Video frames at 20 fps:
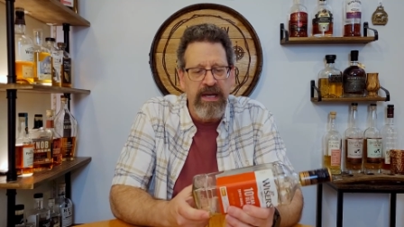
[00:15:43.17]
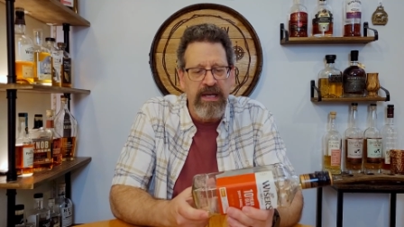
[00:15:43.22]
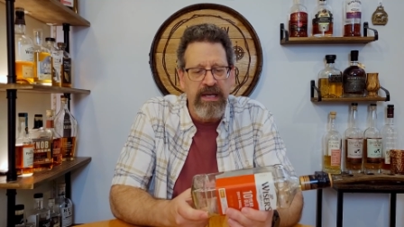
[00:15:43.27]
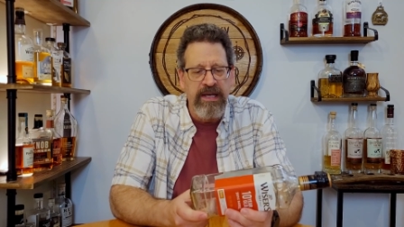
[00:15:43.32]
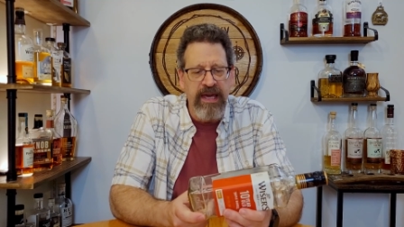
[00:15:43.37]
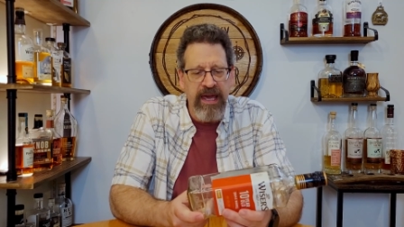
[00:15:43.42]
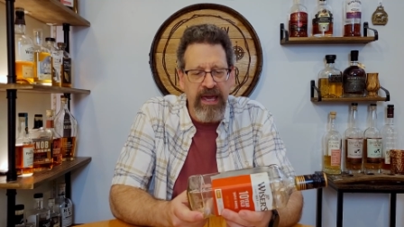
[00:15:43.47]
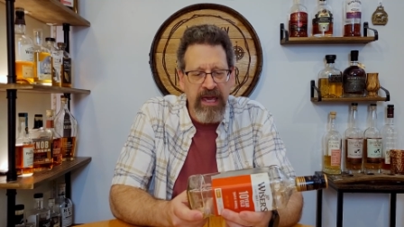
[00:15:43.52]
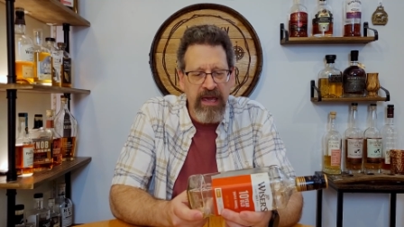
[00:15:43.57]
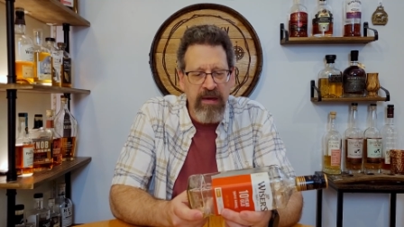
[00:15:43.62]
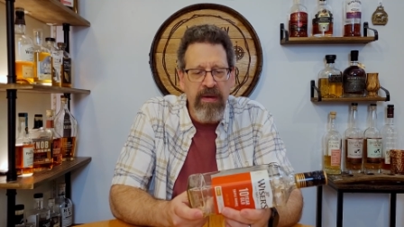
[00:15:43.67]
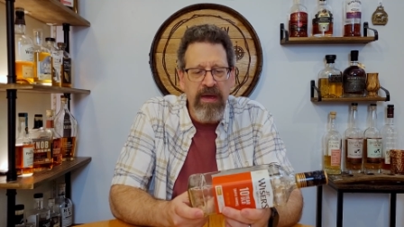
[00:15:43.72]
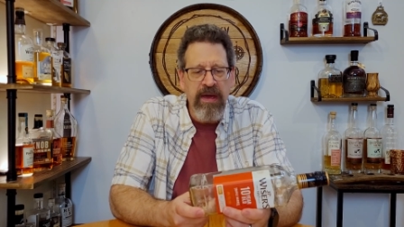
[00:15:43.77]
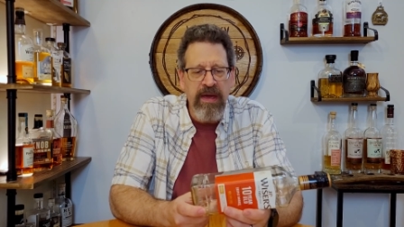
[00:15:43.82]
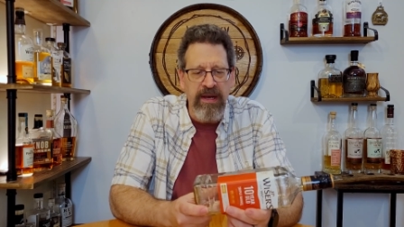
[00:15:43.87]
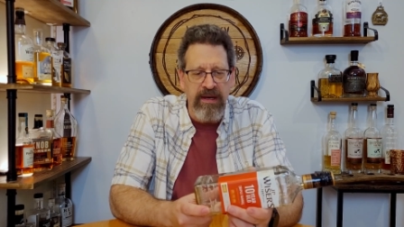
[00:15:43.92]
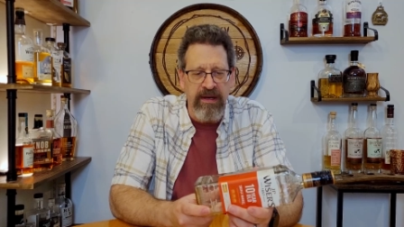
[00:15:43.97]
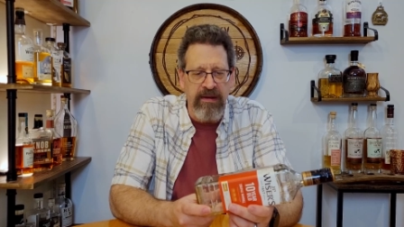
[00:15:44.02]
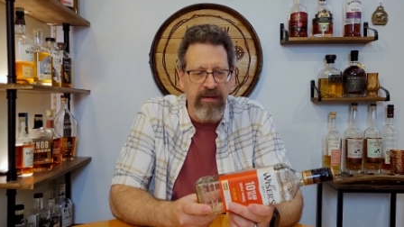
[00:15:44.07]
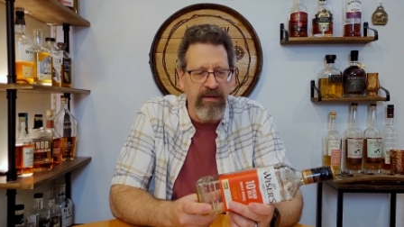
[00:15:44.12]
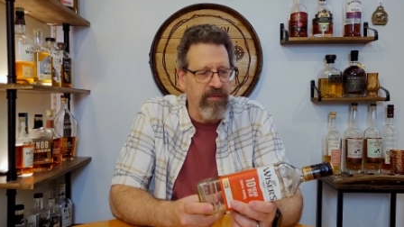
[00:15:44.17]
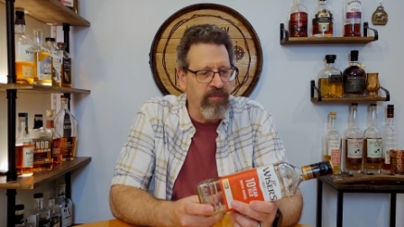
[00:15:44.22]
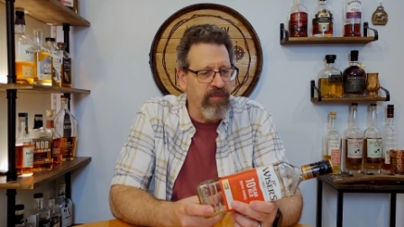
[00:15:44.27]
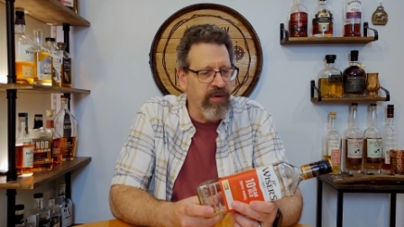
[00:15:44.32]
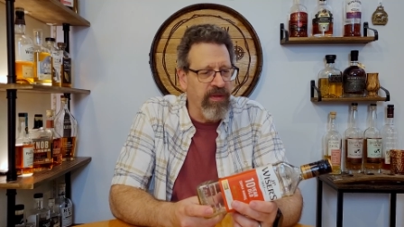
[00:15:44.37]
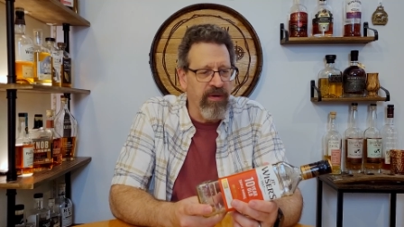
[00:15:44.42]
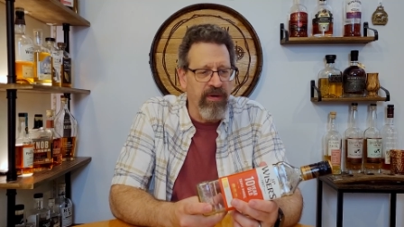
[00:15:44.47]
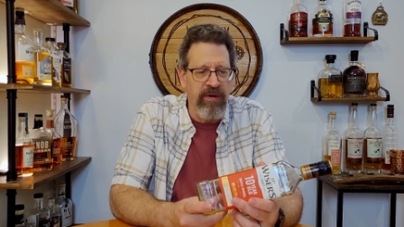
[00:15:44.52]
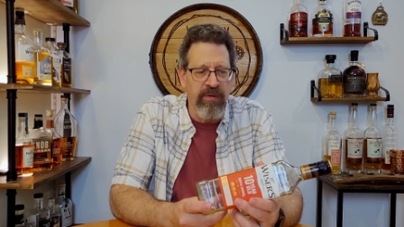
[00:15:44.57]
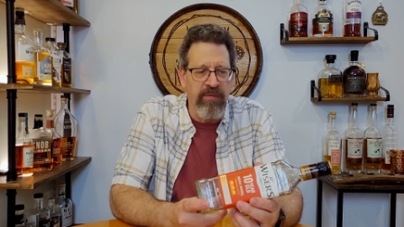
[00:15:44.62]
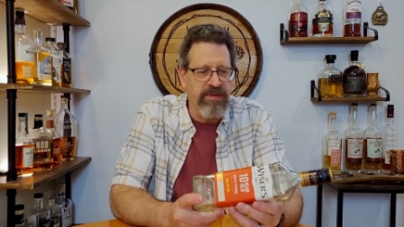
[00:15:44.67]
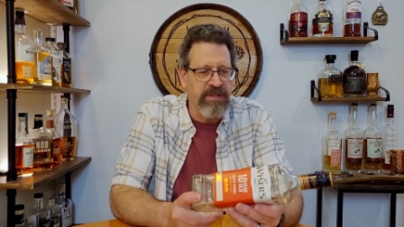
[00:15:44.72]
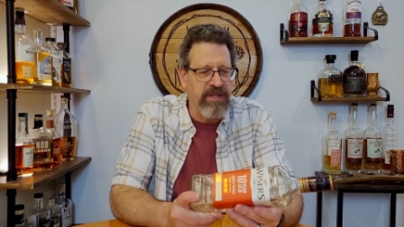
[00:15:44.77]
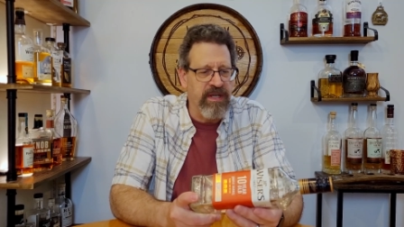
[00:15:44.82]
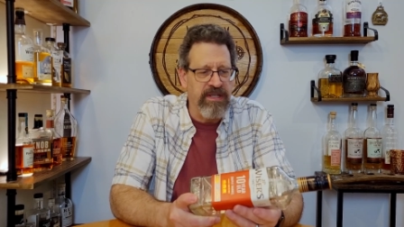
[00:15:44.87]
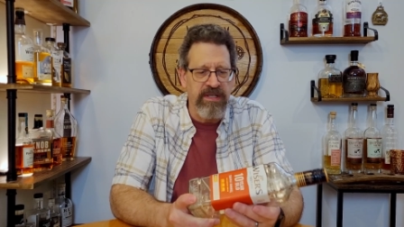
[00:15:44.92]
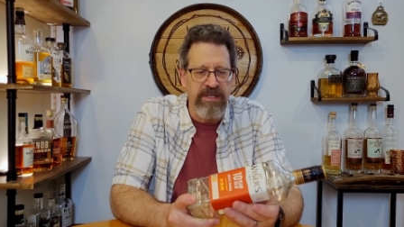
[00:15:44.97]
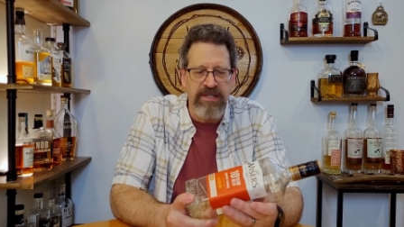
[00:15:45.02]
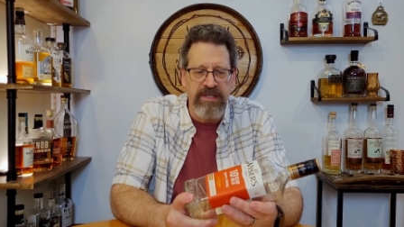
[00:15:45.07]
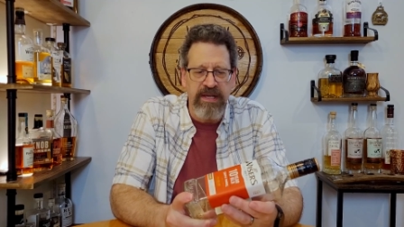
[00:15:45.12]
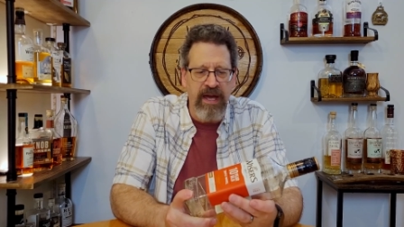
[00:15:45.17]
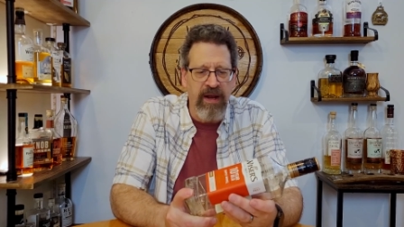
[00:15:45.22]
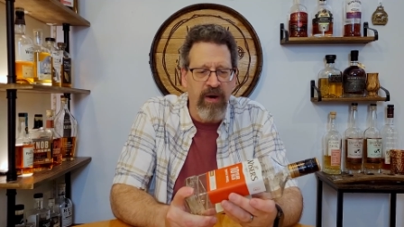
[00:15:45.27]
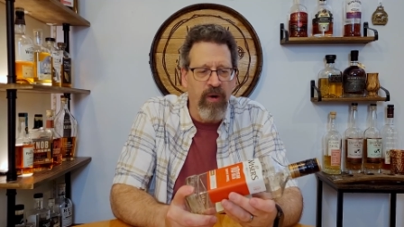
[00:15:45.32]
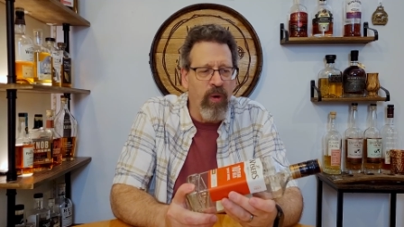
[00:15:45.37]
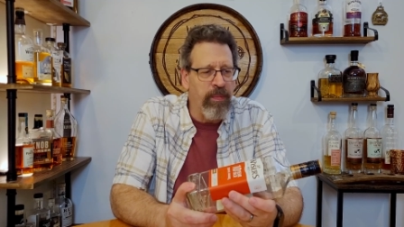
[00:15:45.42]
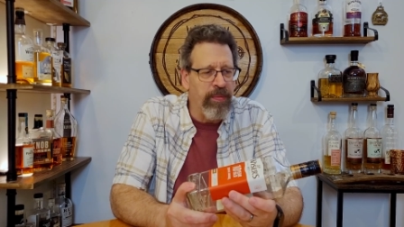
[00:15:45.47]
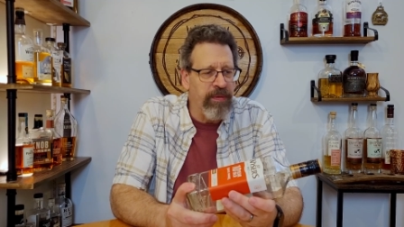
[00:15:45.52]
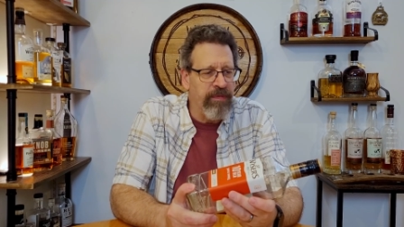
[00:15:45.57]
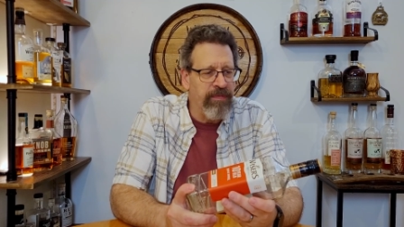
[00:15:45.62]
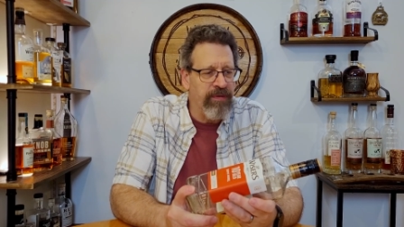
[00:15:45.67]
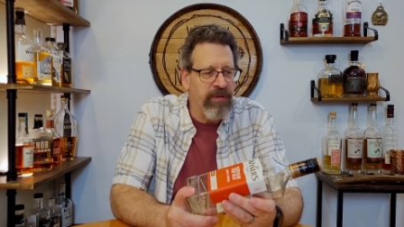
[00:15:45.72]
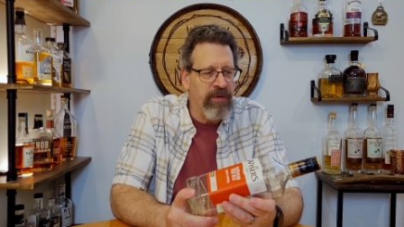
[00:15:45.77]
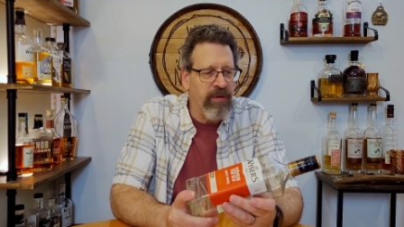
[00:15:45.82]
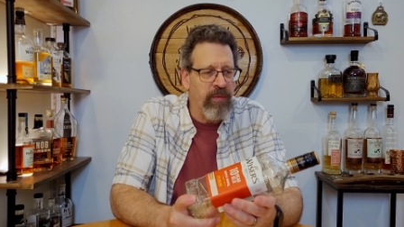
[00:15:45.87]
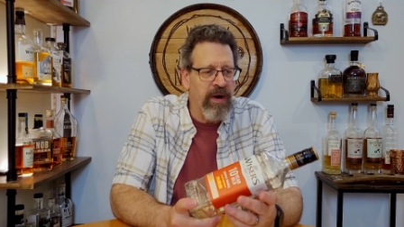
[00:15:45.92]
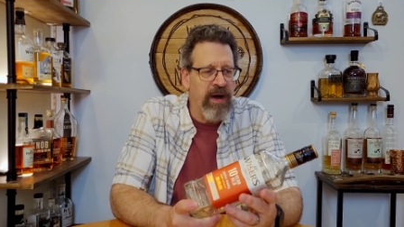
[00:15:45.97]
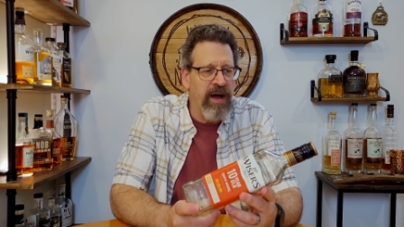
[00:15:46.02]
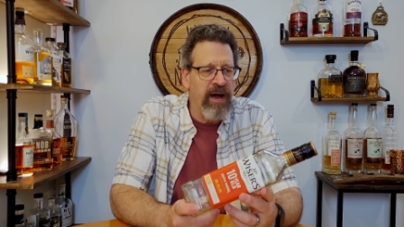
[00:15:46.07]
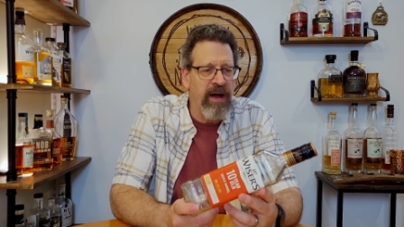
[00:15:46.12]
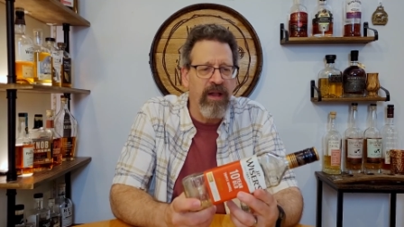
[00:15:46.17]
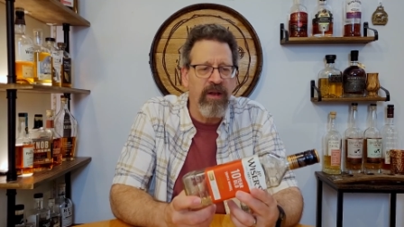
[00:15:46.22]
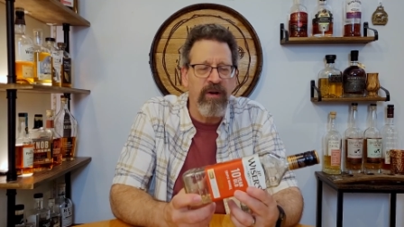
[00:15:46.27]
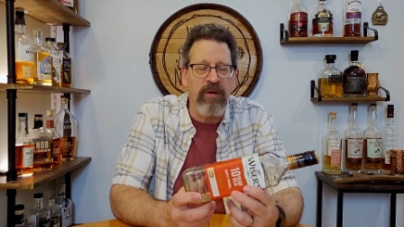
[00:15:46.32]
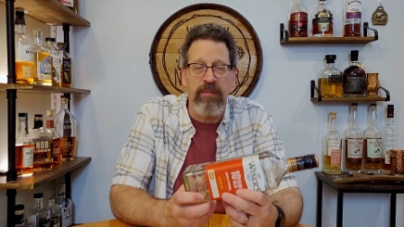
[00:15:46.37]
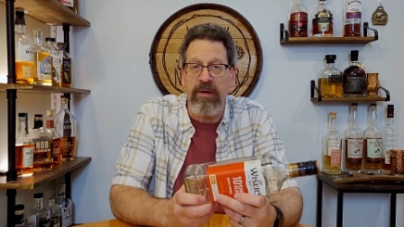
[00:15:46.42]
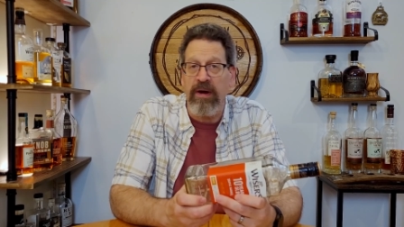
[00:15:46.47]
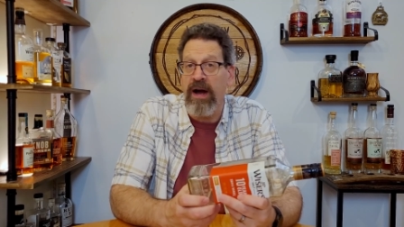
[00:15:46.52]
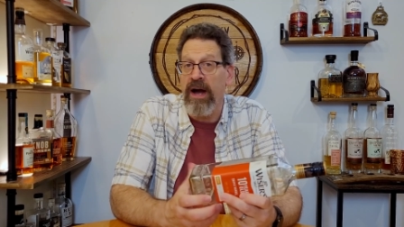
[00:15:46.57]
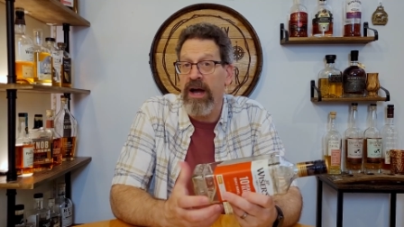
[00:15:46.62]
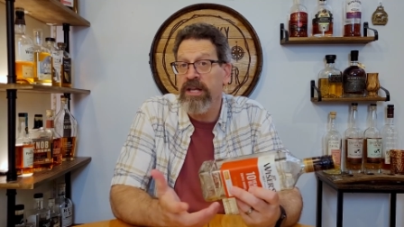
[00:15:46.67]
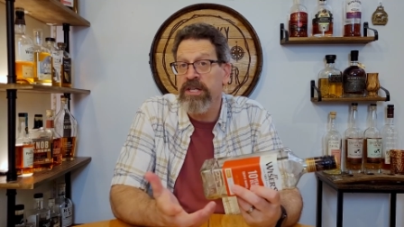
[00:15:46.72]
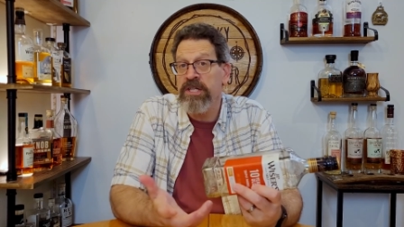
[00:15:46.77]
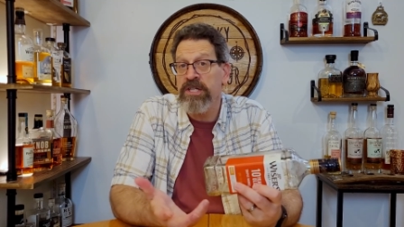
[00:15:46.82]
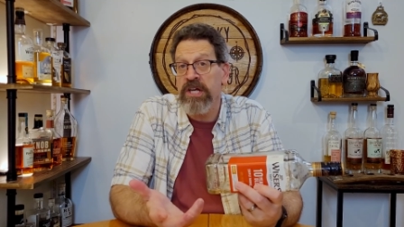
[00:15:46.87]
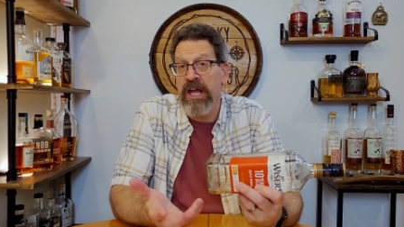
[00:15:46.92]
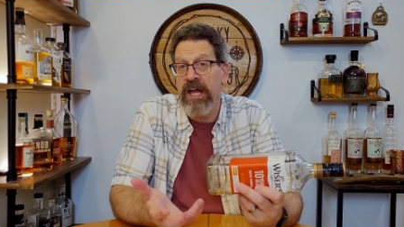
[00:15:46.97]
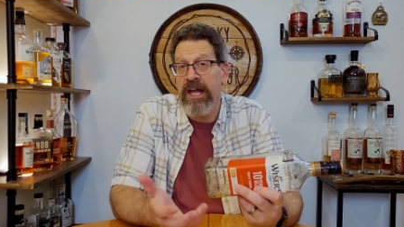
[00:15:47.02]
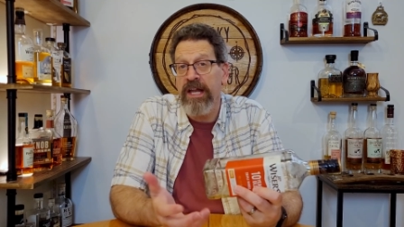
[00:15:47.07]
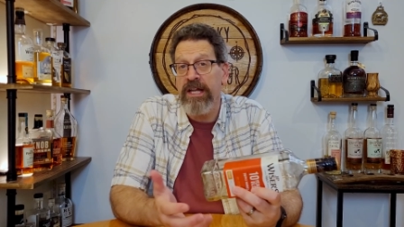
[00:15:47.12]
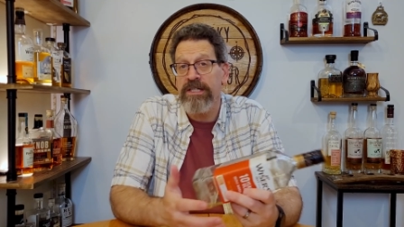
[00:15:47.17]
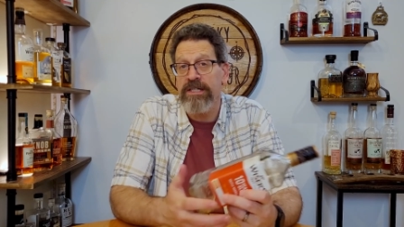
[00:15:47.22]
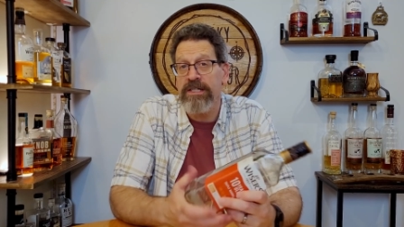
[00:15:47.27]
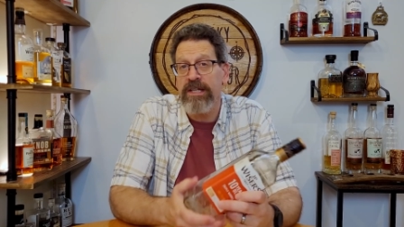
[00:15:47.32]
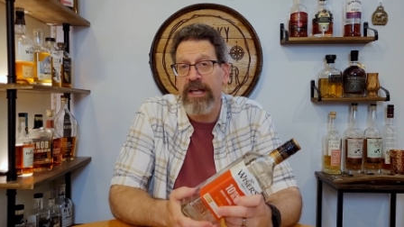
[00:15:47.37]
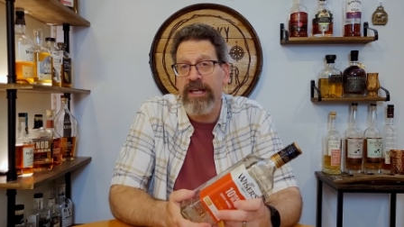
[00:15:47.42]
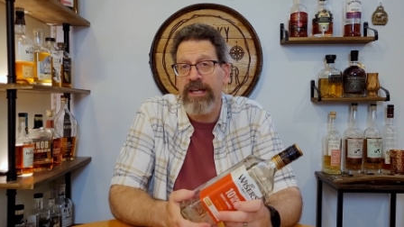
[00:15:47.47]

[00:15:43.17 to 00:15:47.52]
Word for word: came in, uh, whether it was because it sat open for a while or I changed.